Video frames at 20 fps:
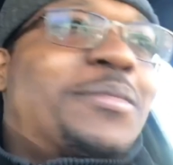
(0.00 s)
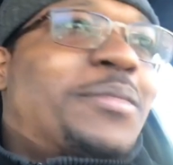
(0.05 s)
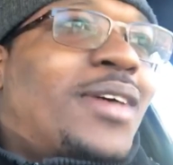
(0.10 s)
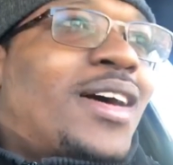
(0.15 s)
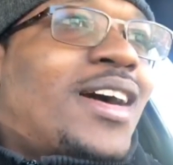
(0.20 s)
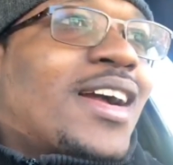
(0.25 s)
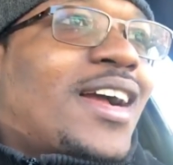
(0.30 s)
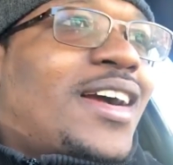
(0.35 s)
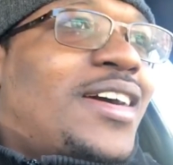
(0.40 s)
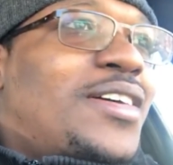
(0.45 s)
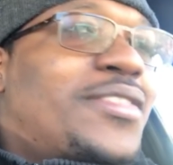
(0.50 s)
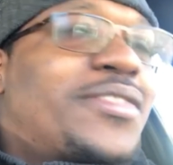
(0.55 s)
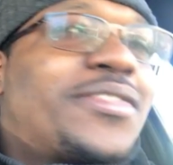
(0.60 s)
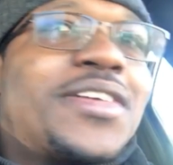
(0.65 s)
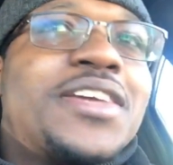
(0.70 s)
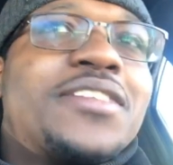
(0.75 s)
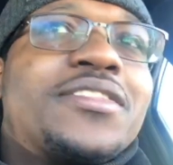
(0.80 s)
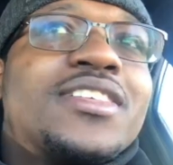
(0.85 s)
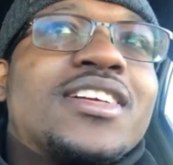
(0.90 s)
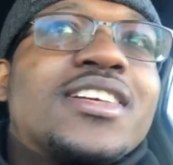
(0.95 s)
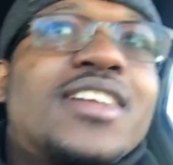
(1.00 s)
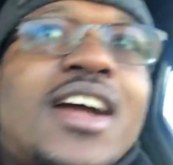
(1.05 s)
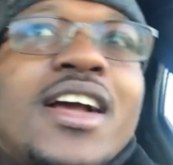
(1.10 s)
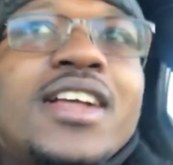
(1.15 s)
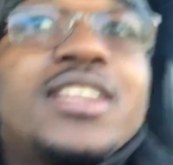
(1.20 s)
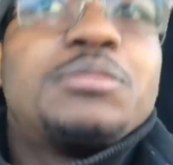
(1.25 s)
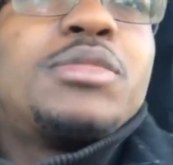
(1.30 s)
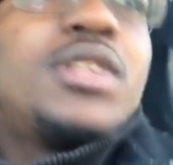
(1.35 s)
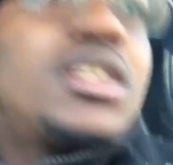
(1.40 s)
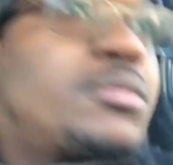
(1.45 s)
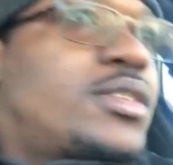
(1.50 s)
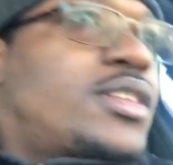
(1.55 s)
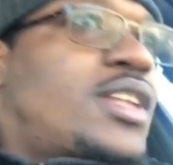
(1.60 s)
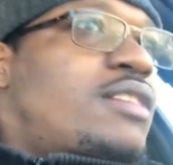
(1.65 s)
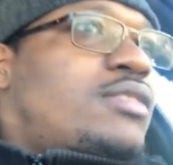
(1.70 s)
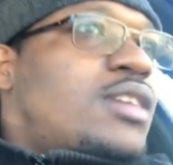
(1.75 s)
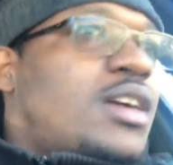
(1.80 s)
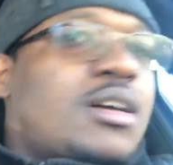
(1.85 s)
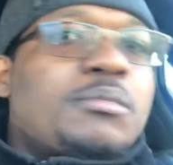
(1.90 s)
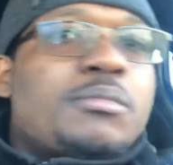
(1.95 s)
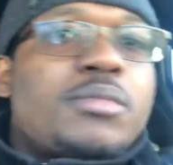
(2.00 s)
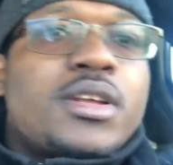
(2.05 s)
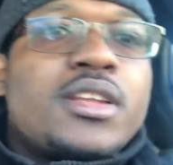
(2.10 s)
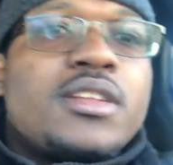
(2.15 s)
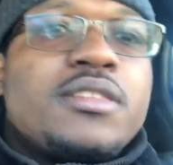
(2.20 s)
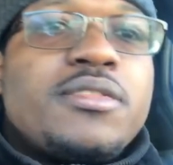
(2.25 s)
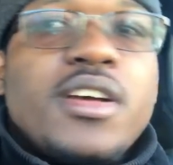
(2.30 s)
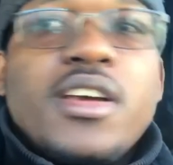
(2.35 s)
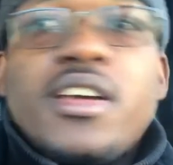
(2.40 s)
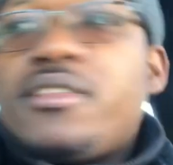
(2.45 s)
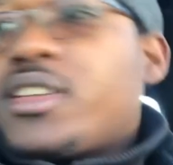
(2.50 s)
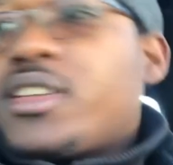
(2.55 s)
Well, I got her favorite. Guys, Britney will never complain if I